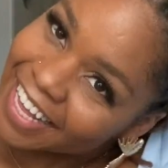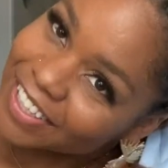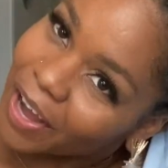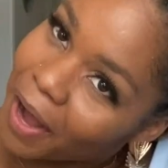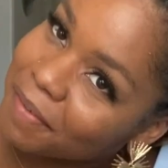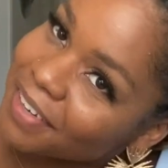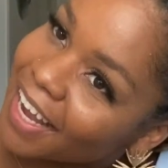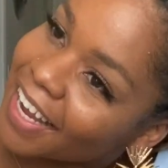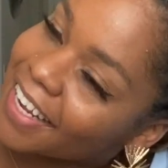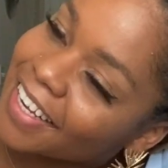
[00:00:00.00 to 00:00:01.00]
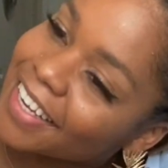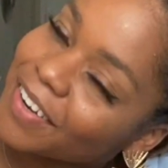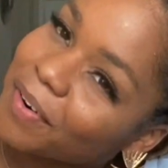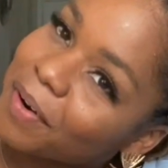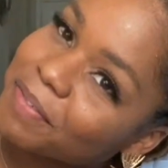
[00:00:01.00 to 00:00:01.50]
So I'm like
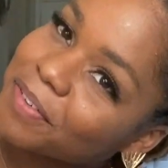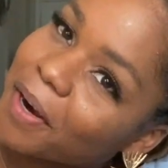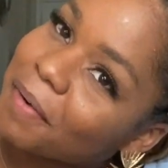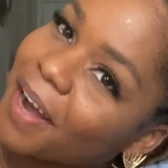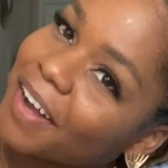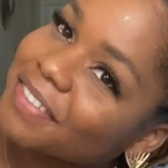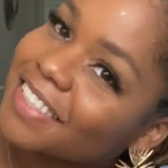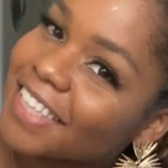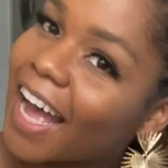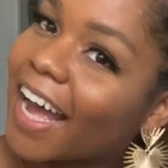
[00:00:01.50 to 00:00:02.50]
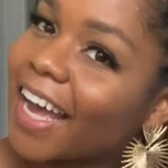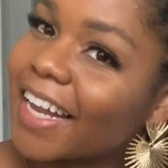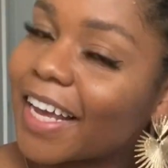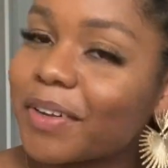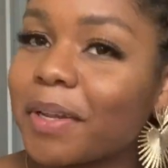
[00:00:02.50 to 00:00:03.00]
going from outside,
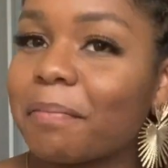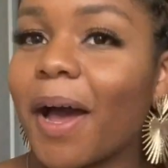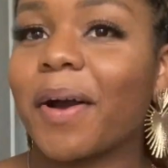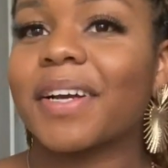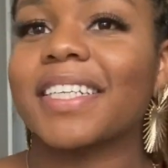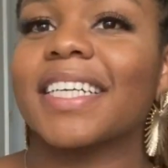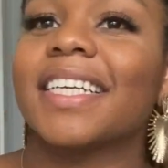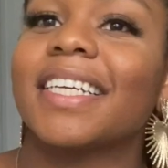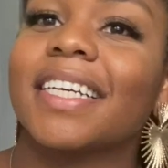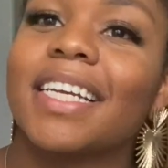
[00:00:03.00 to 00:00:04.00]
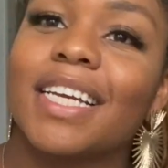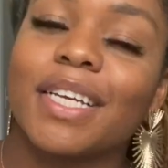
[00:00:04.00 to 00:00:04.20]
like on the balcony,